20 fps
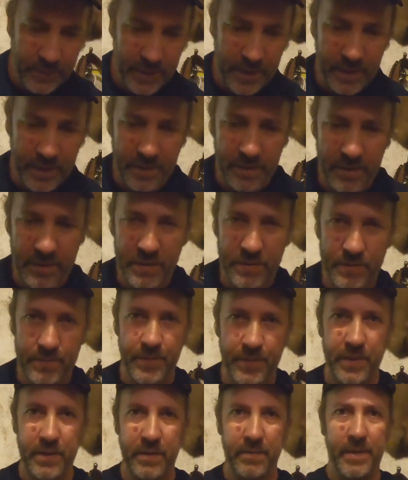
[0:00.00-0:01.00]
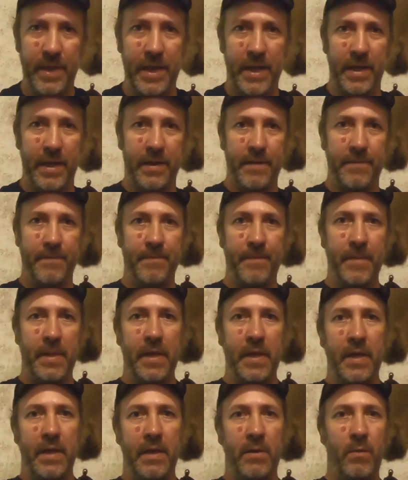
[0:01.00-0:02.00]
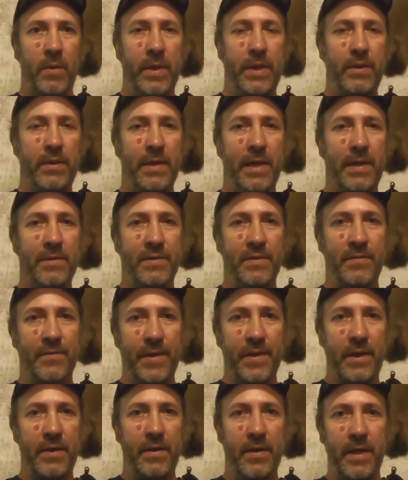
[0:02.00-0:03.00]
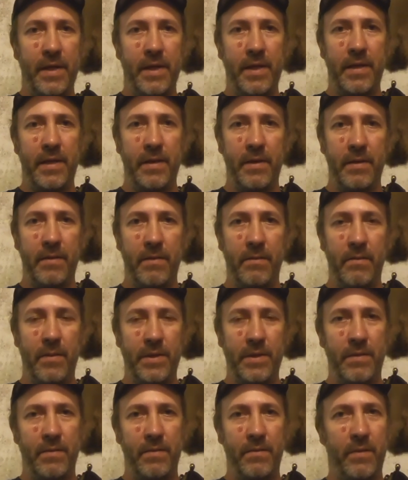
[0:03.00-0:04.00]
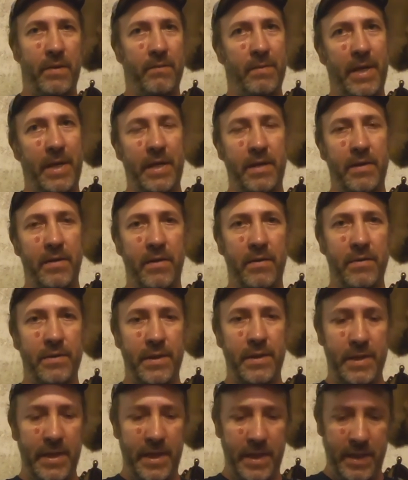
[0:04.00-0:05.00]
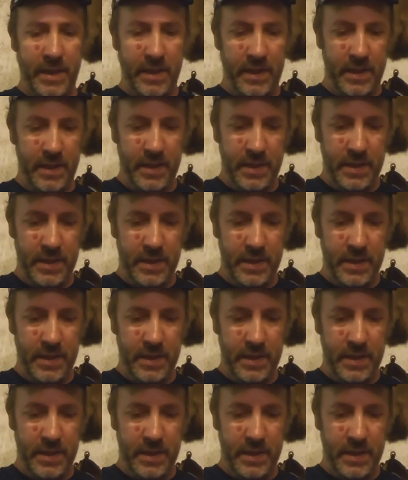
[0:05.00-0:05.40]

years further back, we do have some fairly what we might call today